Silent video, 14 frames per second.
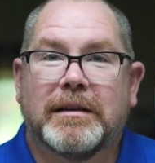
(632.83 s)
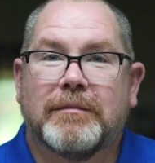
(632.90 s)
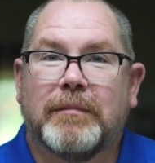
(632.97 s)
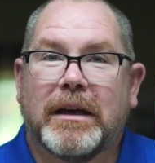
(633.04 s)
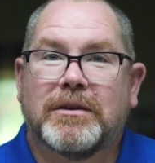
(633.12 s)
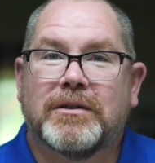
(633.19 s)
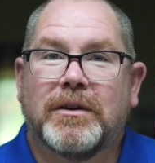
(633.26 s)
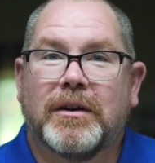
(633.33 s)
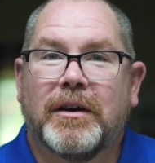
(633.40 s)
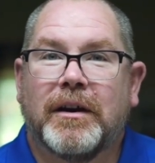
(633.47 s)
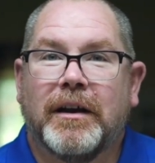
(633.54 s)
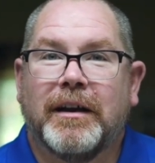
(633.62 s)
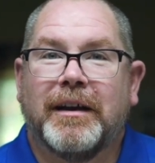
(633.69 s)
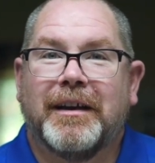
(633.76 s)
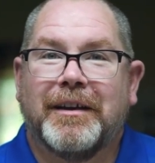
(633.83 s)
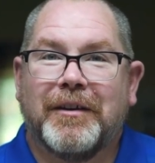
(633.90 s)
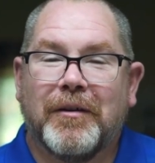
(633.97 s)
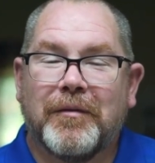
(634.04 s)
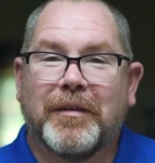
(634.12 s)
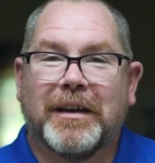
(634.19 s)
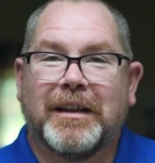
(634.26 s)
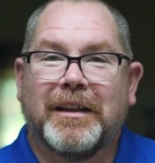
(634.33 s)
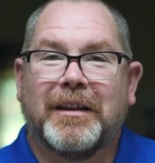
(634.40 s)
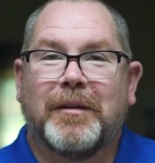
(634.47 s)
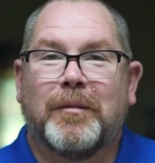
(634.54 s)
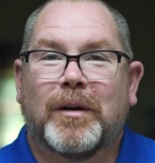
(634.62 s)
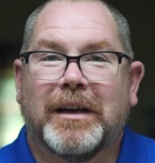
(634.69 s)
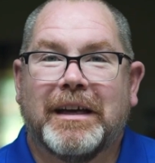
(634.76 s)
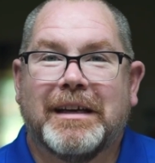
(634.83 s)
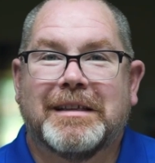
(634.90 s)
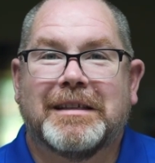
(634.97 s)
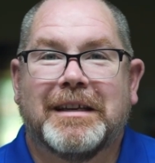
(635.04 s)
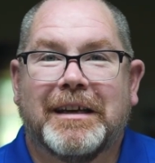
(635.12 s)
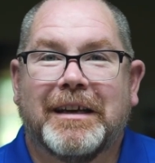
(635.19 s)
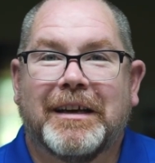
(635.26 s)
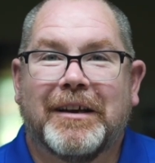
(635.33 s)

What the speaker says: make sure you feel a little more easy